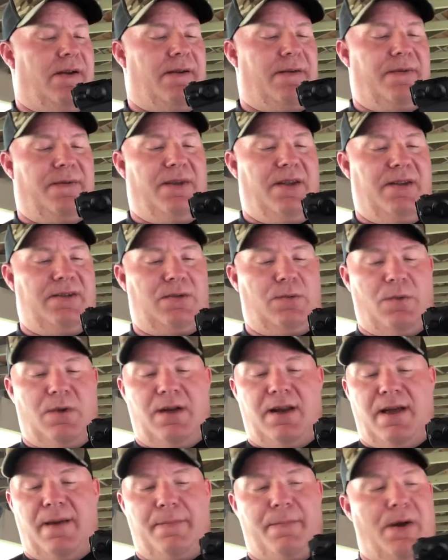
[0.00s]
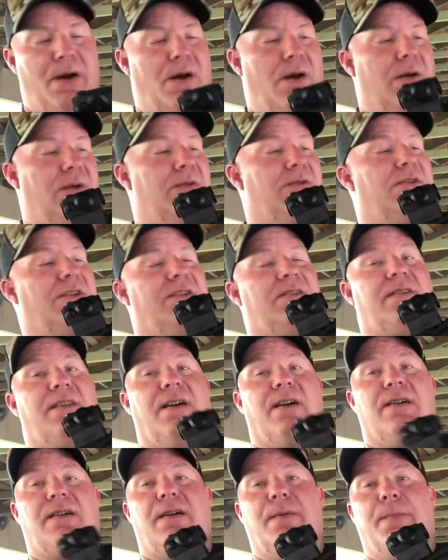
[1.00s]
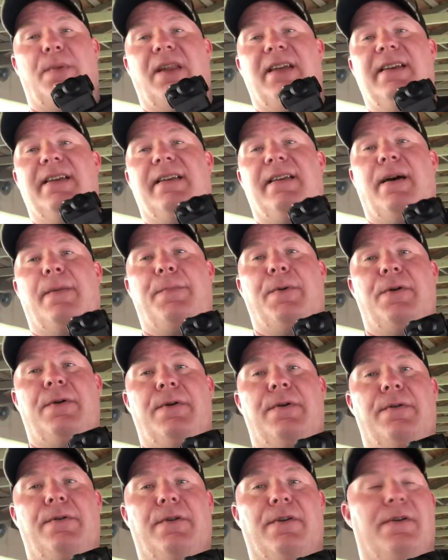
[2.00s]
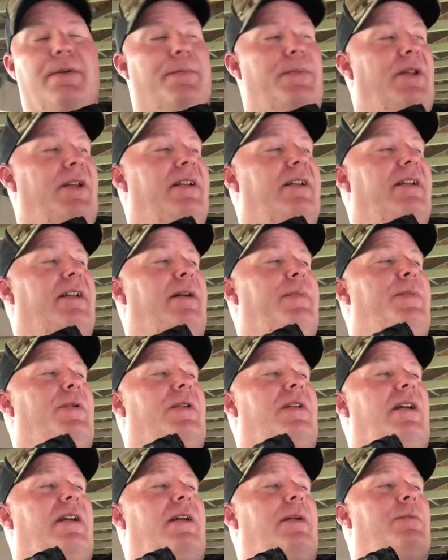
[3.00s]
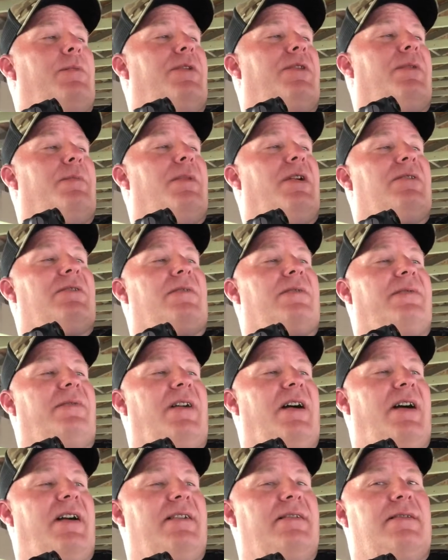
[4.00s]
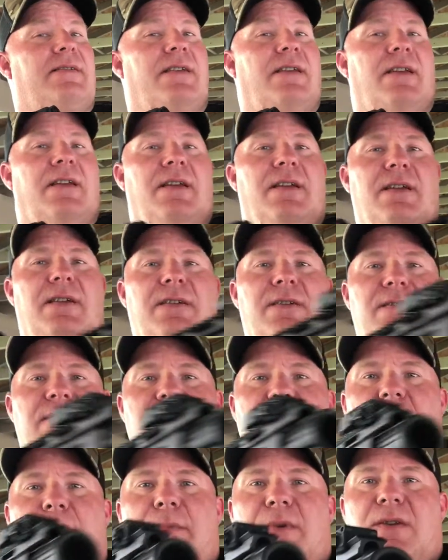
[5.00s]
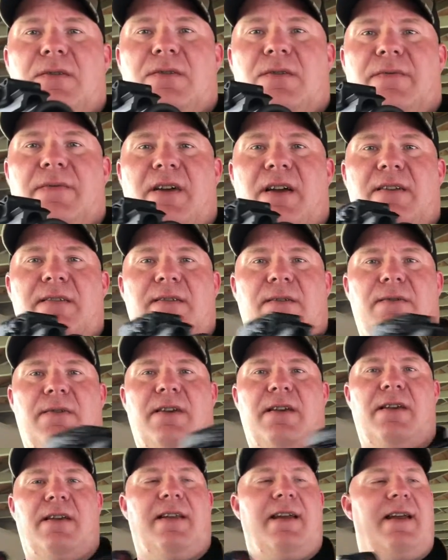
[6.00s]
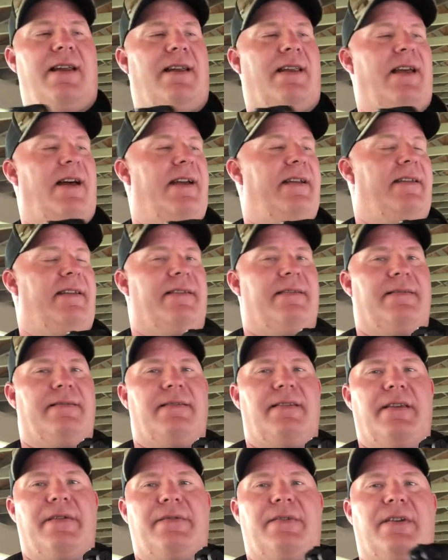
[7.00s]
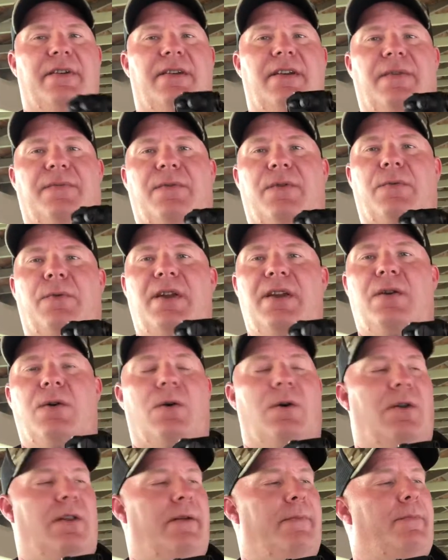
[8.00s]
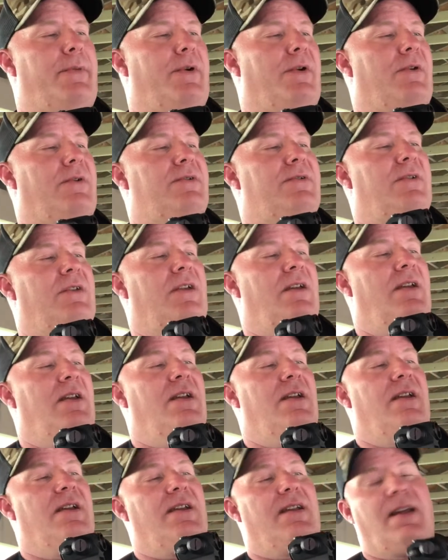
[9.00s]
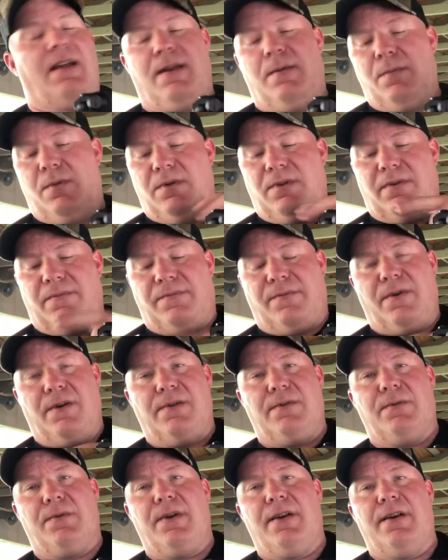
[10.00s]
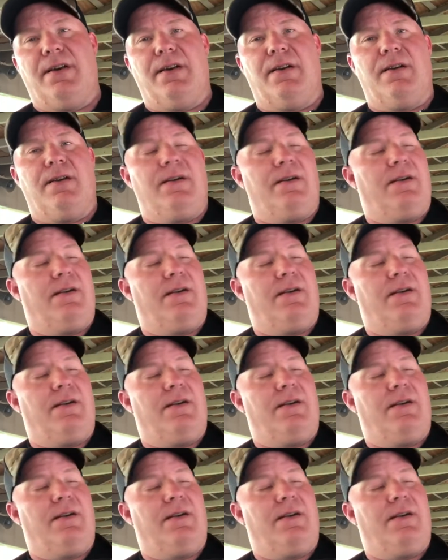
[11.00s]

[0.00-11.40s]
This one I bought just the completed upper. The completed upper came with the muzzle device. You see that muzzle device on there, kind of like it, gives it a different recoil impulse. Came with the front and rear